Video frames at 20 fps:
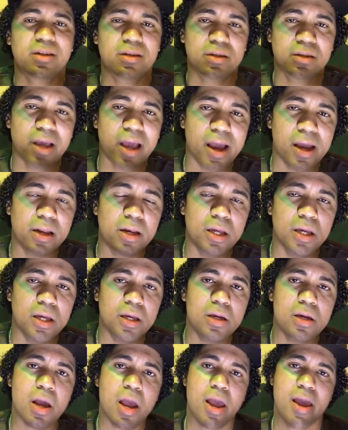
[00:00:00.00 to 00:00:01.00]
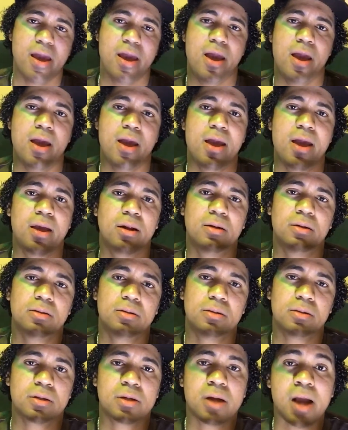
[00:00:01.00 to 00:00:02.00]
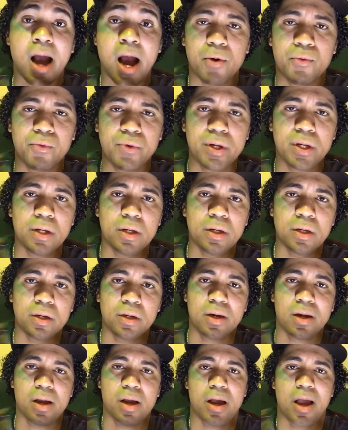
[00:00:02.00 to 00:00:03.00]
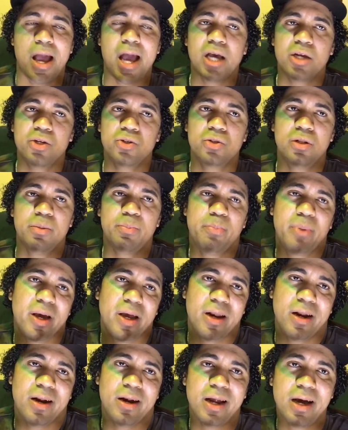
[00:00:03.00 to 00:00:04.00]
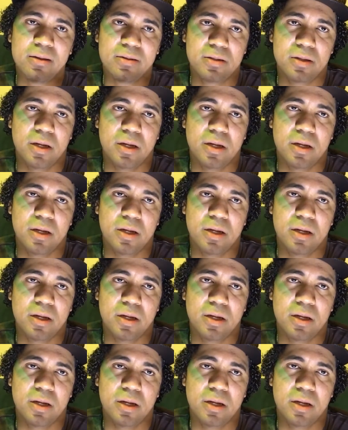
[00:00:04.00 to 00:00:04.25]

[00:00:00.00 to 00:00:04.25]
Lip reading: KD and Kyrie actually panning out to